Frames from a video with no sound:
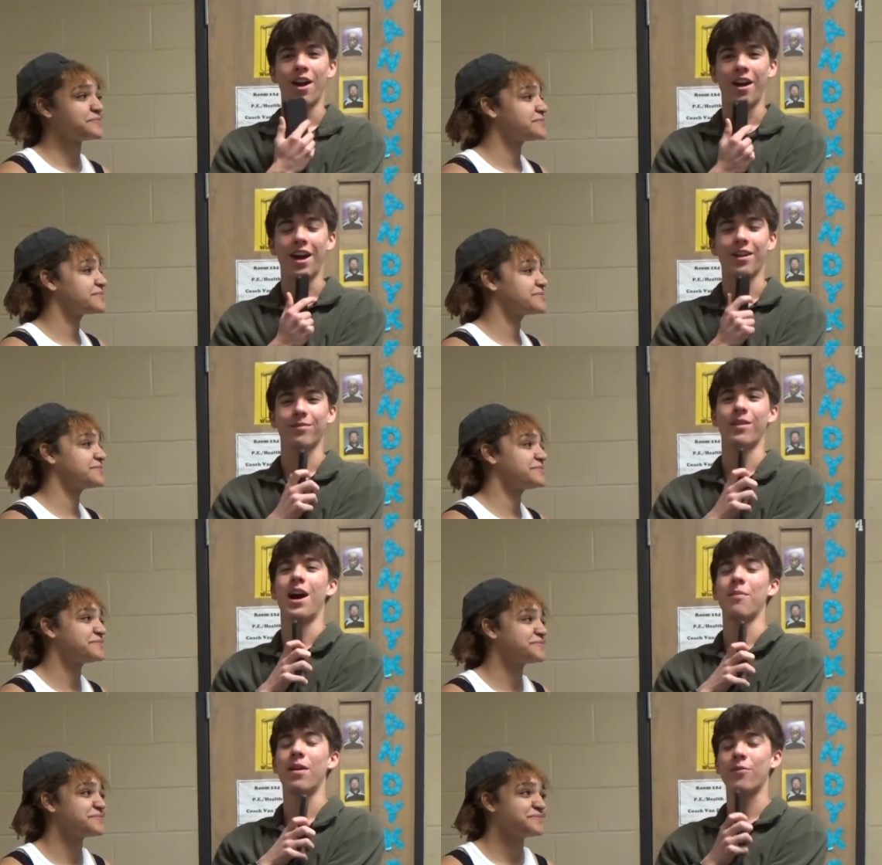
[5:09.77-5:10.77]
Speaker 1: All right,
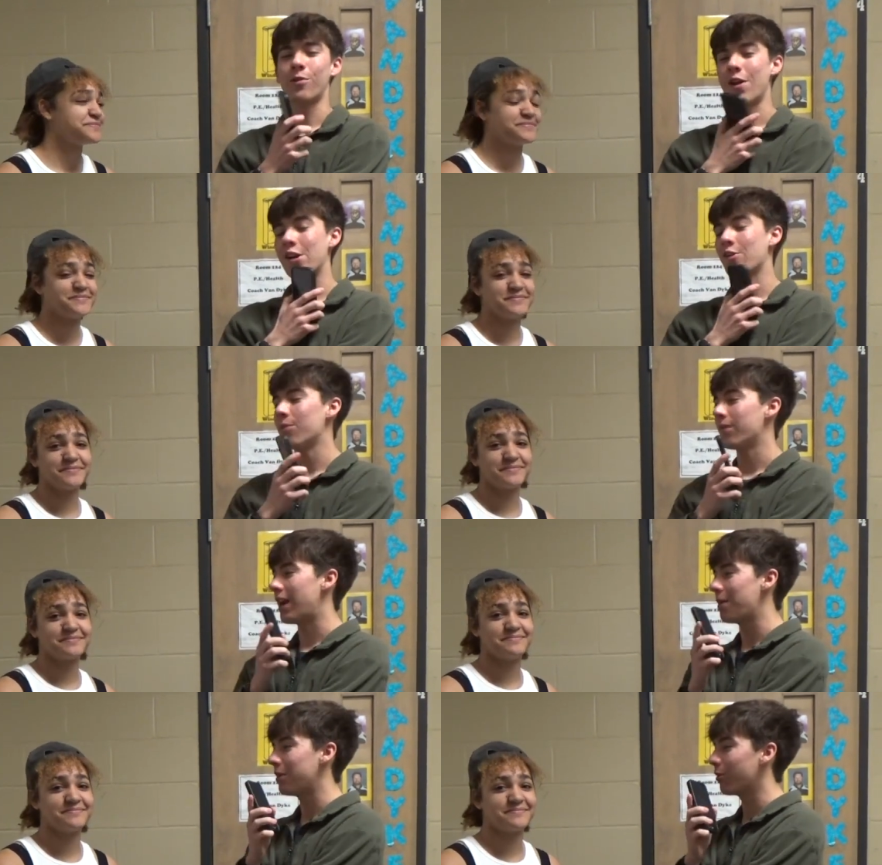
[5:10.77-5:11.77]
I'm Evan Veronica,
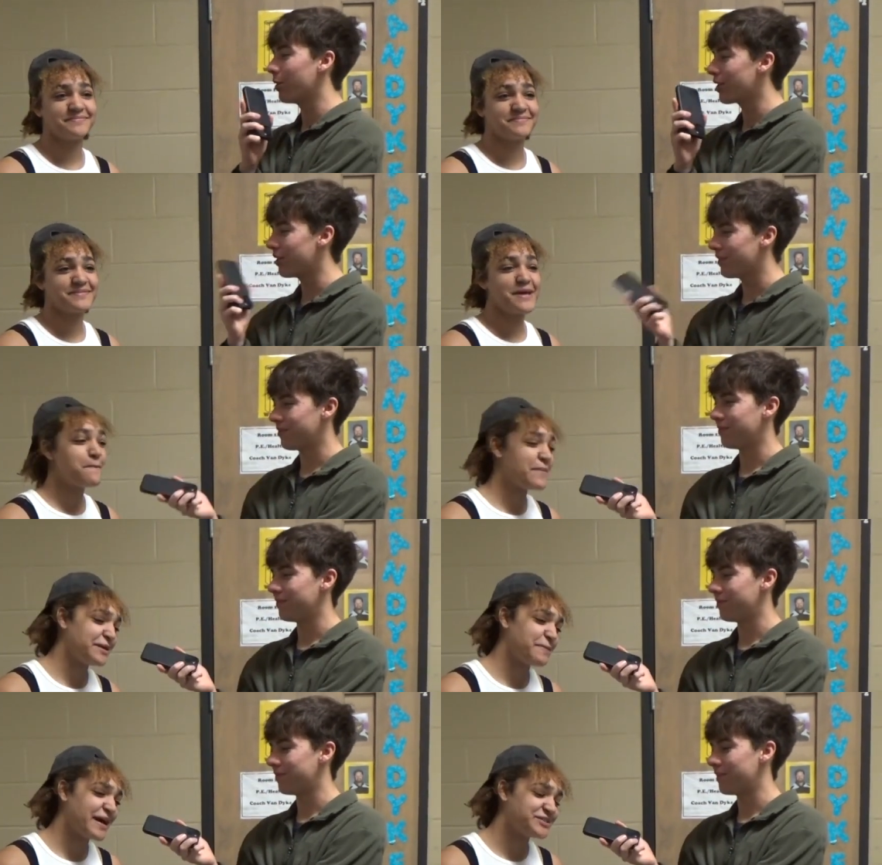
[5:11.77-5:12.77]
and I'm here with
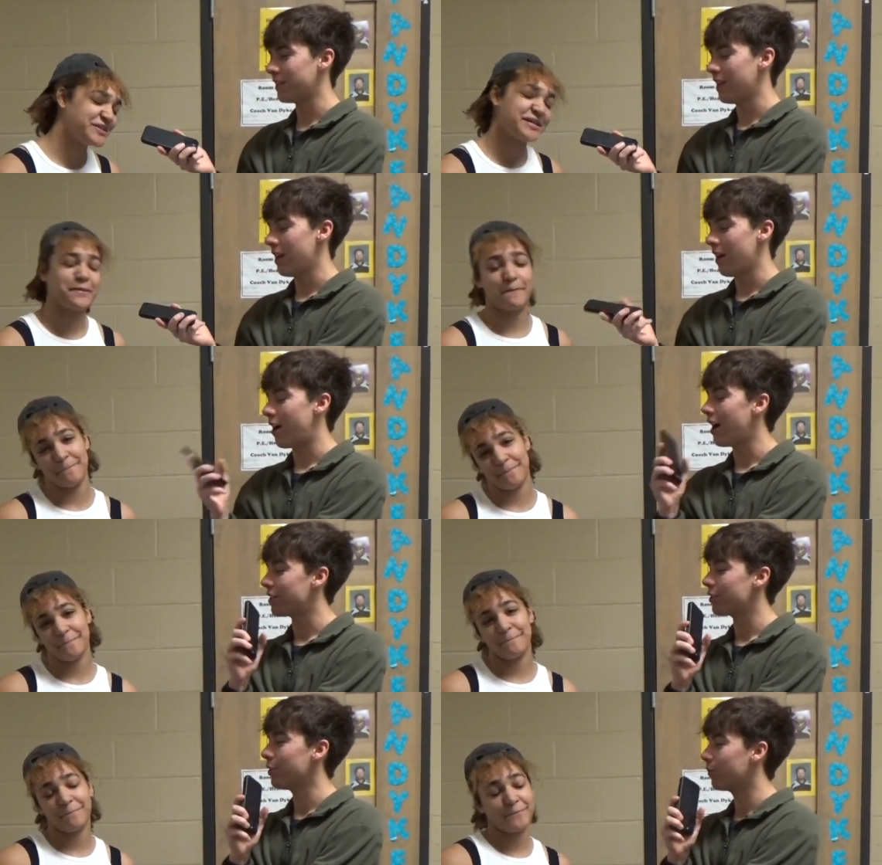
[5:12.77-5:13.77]
Maddie Patrick. All
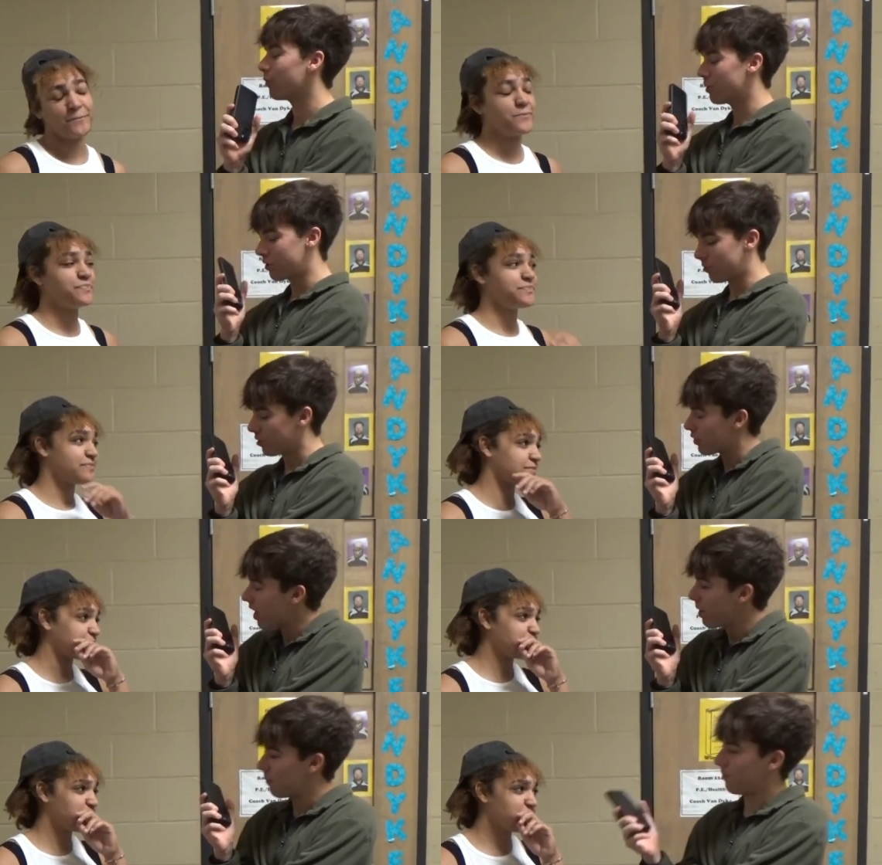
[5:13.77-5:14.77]
right, so what's what's your
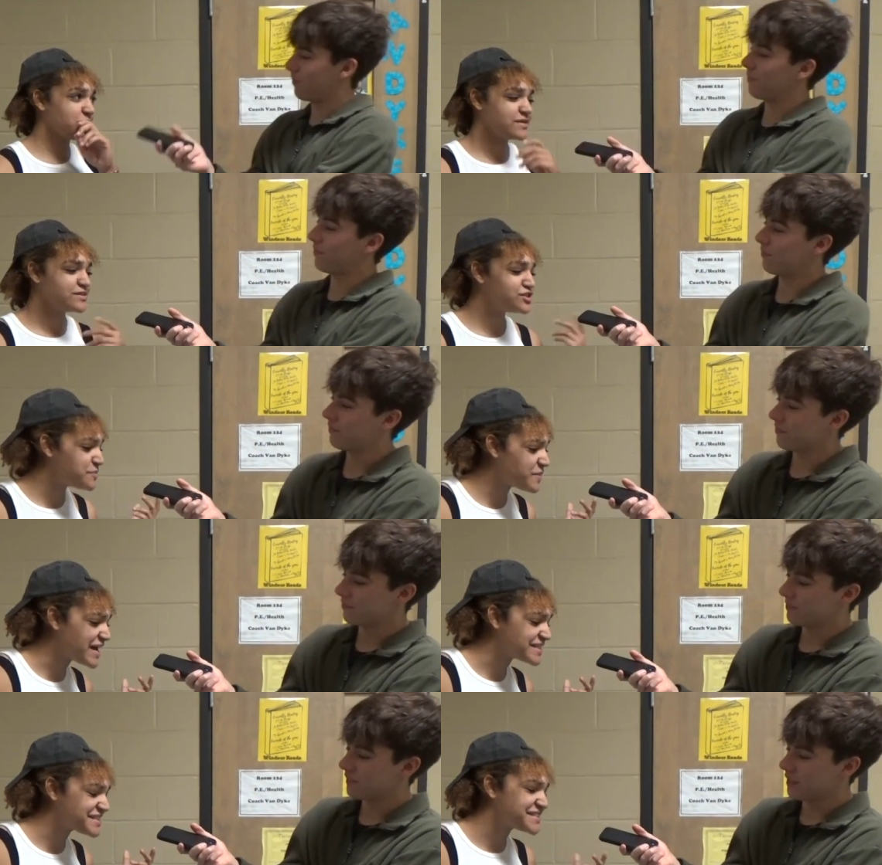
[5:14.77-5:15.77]
type?
Speaker 2: Gym
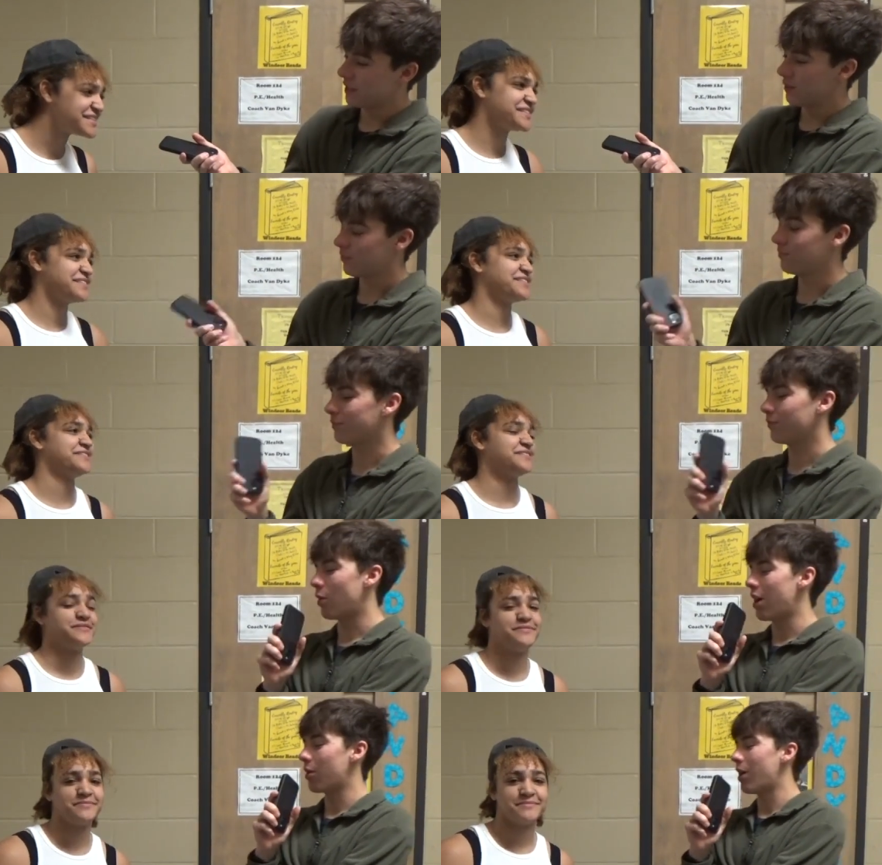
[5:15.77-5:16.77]
rats.
Speaker 1: Hmm,
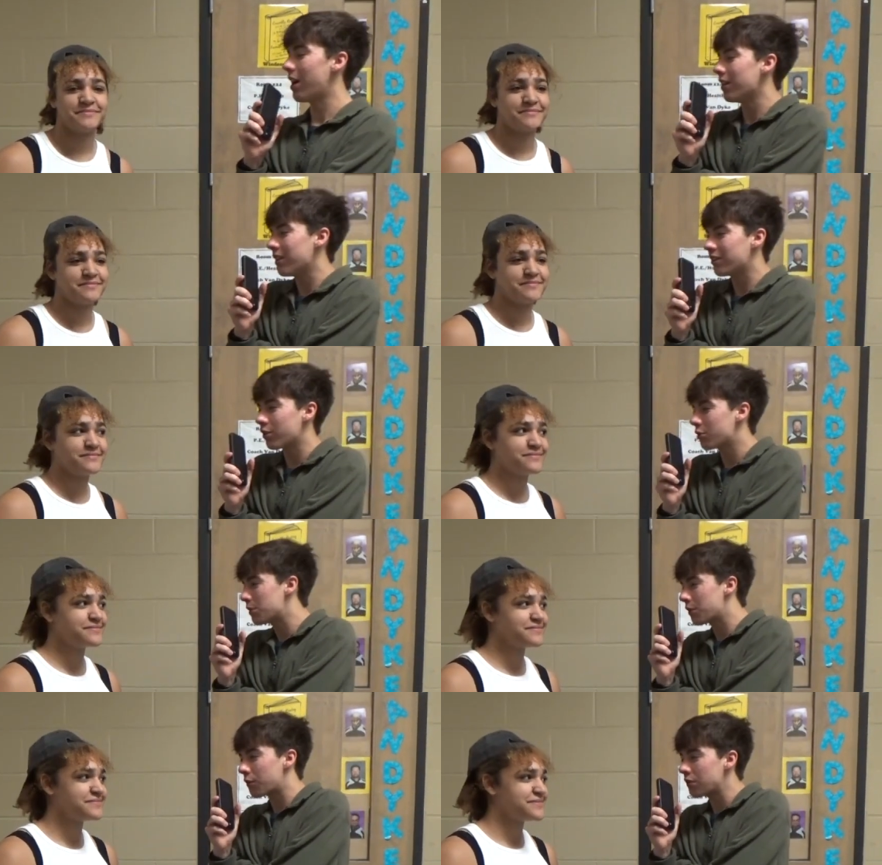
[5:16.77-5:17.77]
why? Why is there a
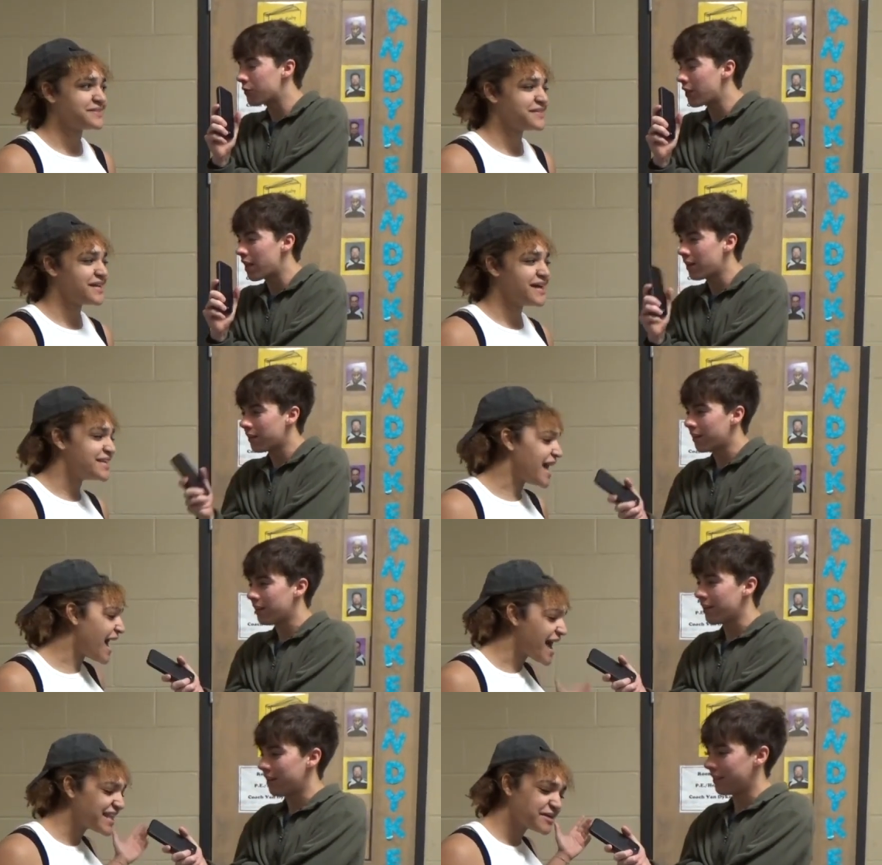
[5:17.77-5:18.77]
specific reason for that? Nah,
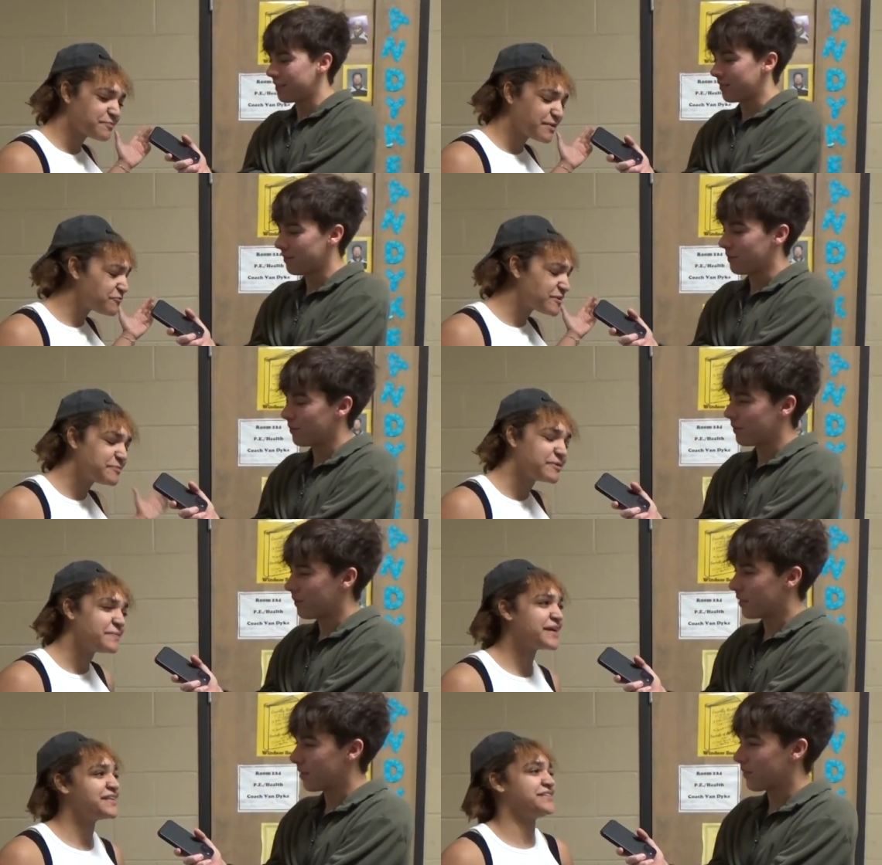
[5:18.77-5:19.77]
I like buff people,
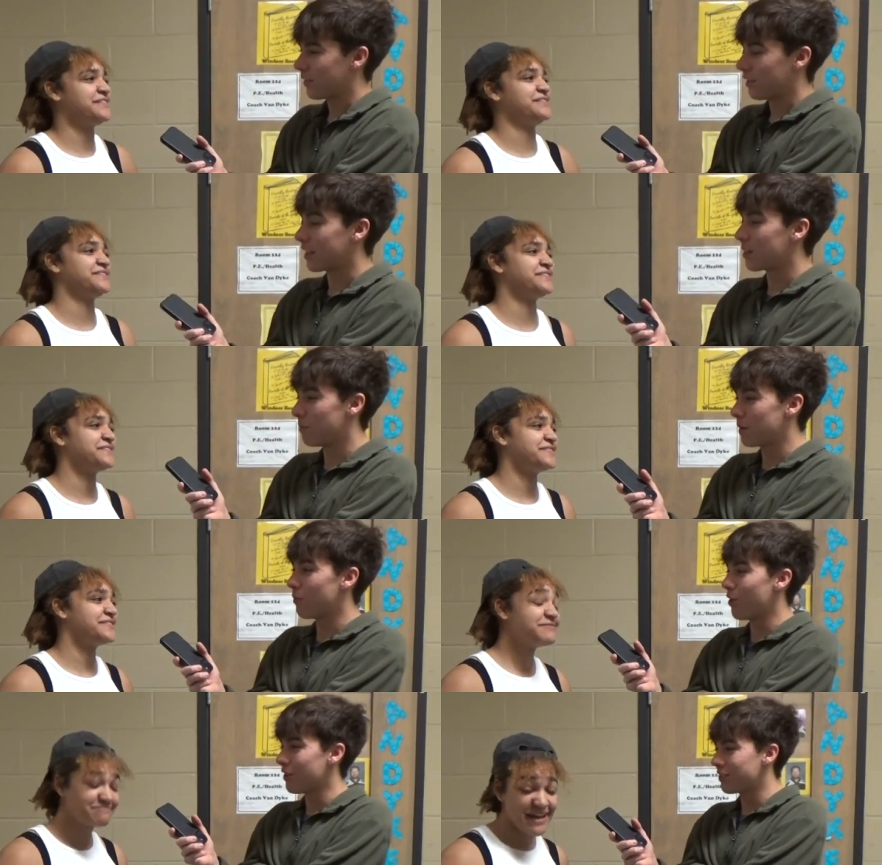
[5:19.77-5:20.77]
man. You like them big
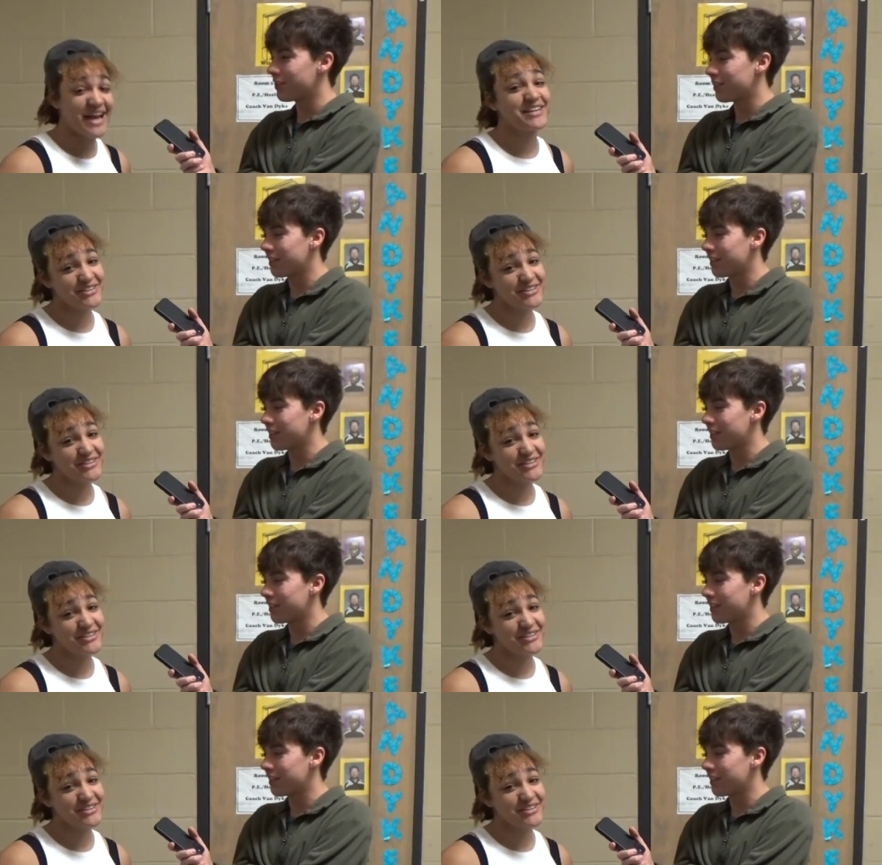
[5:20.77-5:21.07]
boys? I